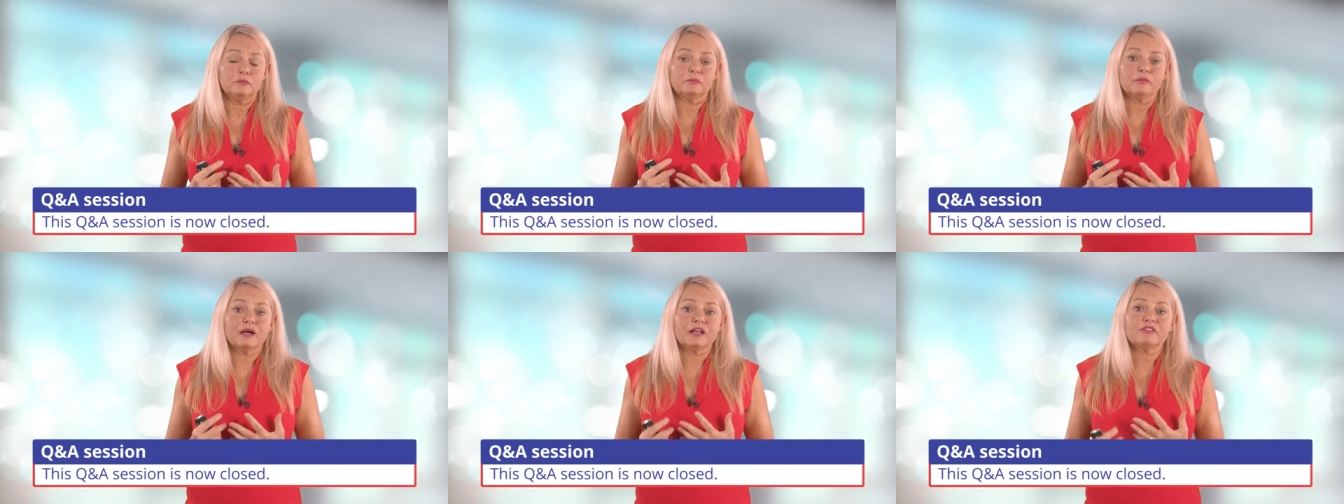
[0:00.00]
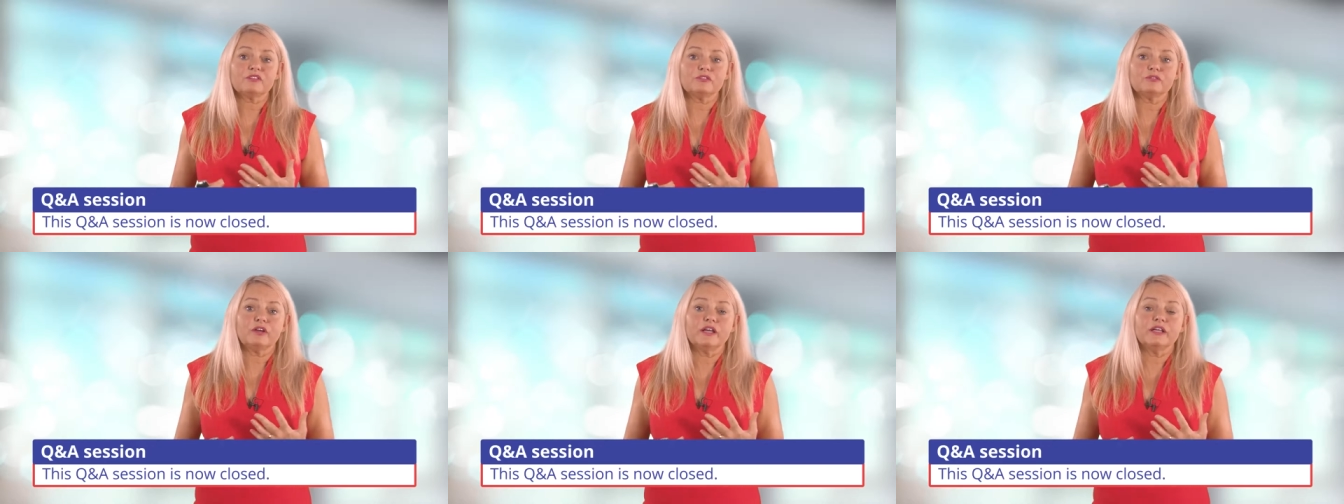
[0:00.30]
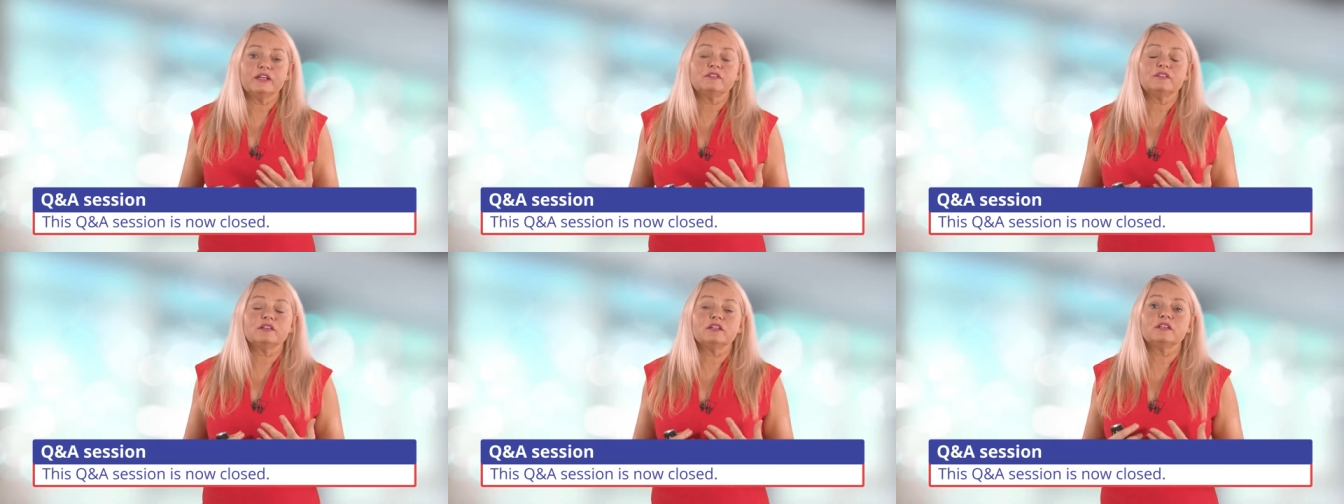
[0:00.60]

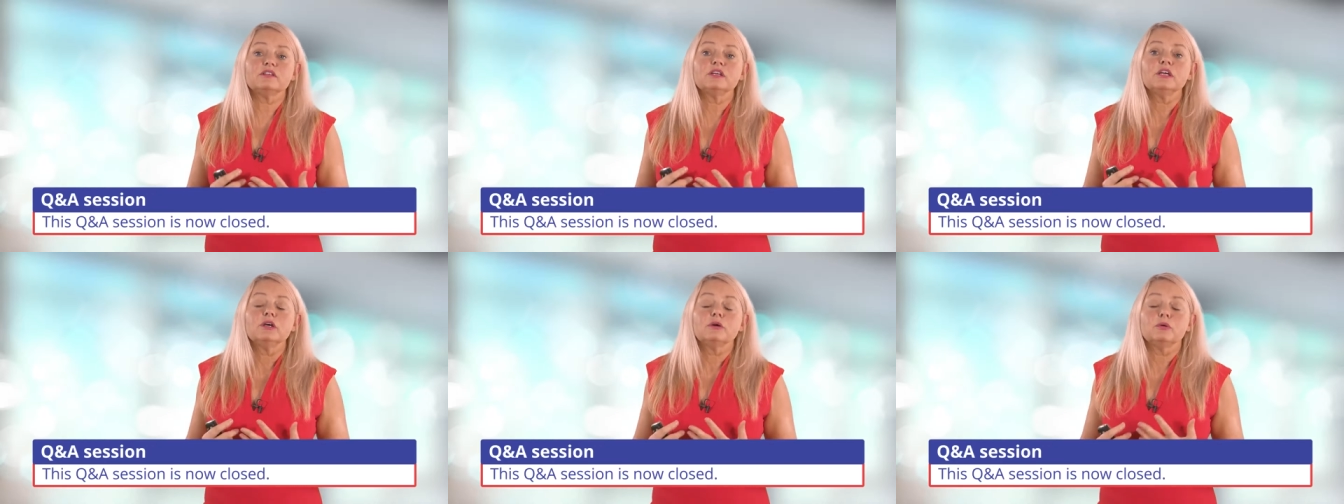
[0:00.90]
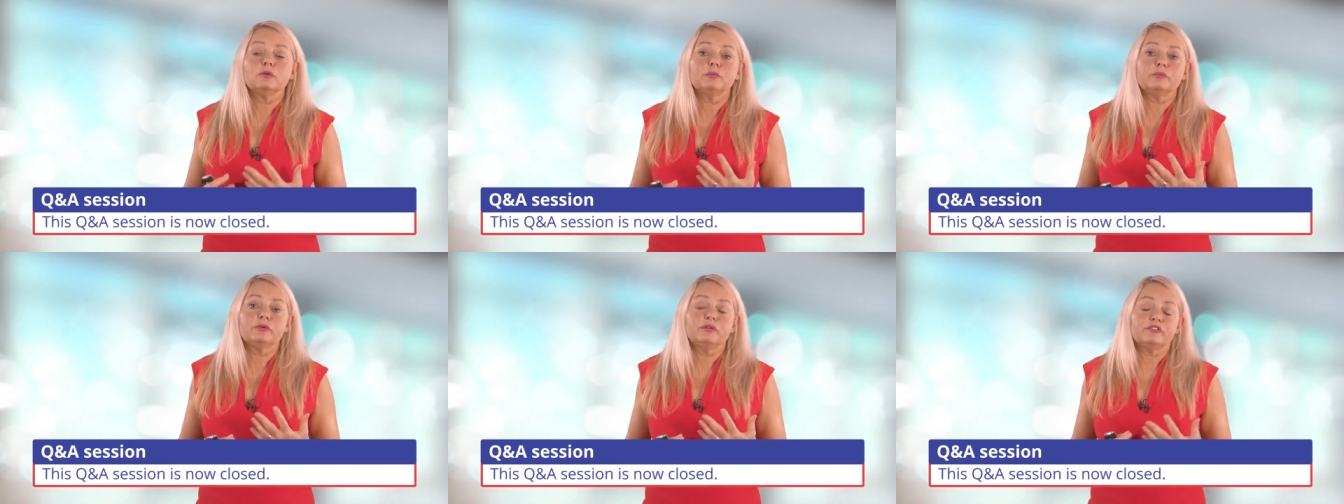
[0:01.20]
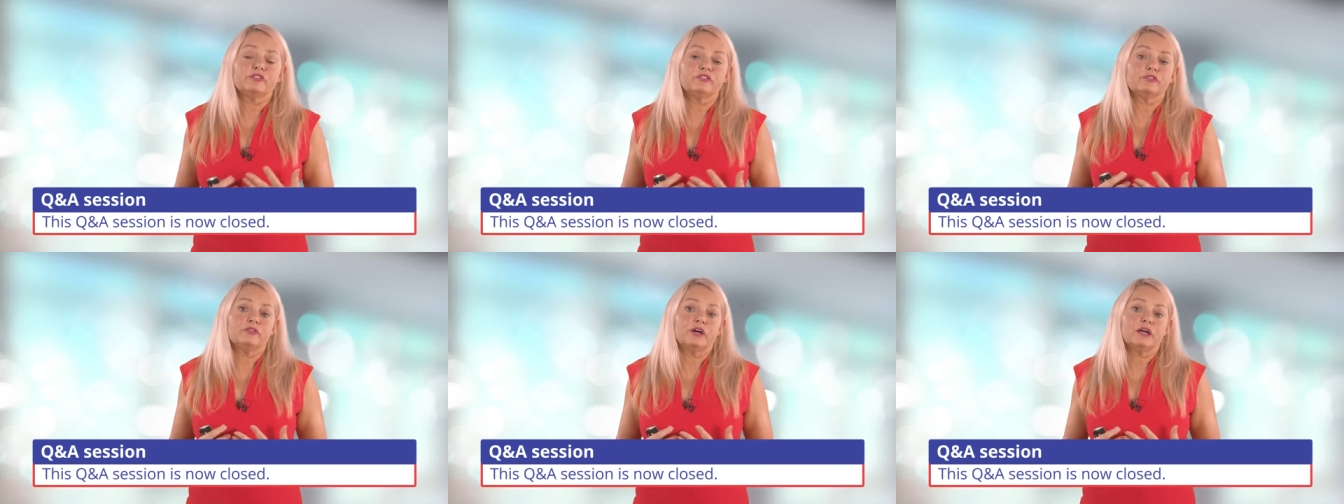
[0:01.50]
macerated or
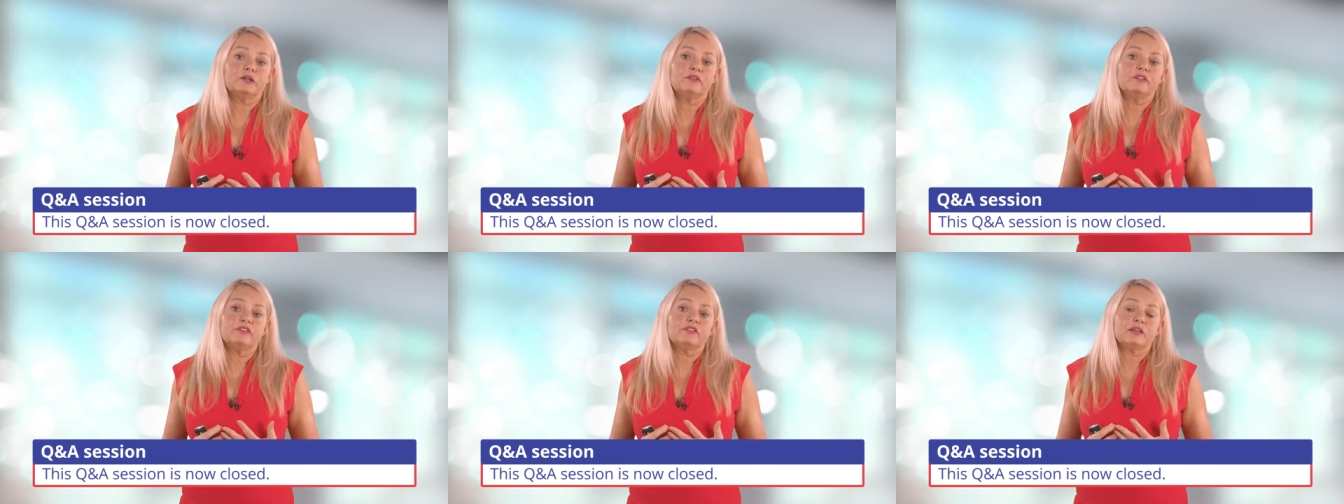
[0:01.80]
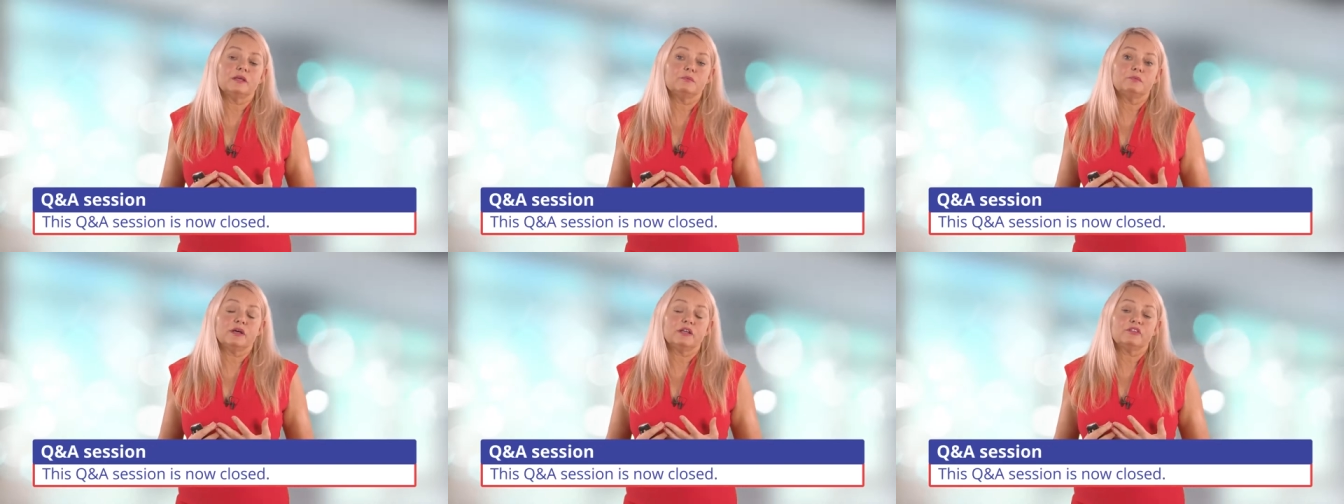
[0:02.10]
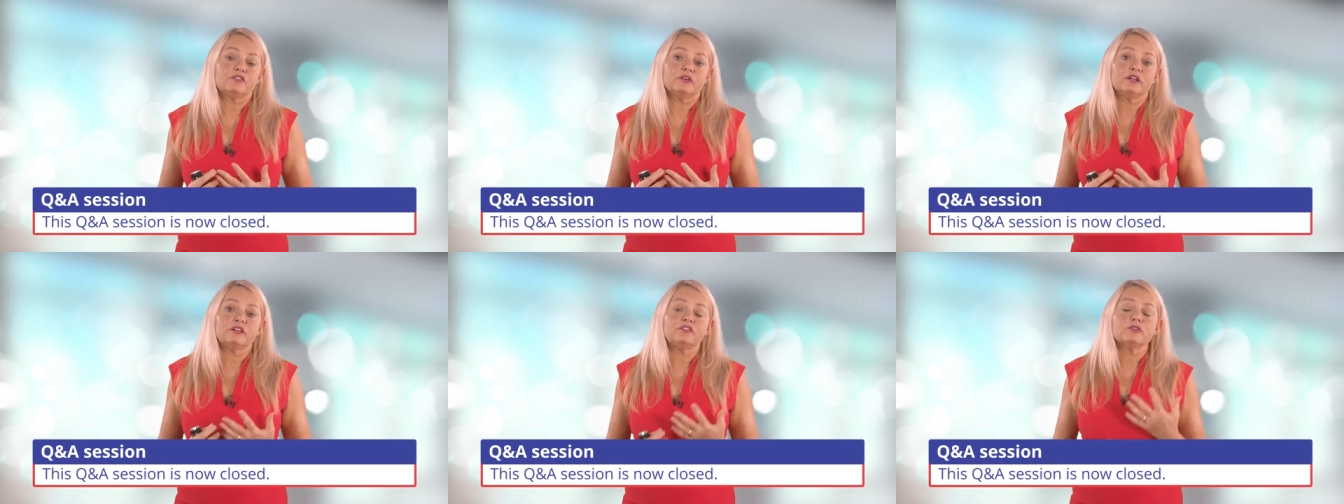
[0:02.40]
surrounding skin
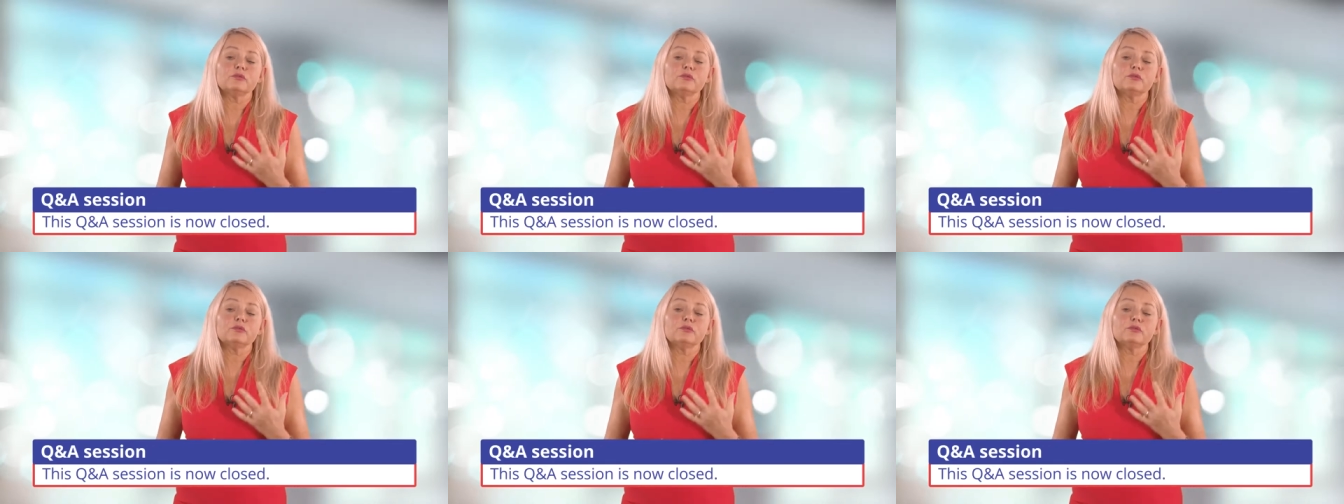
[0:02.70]
macerated.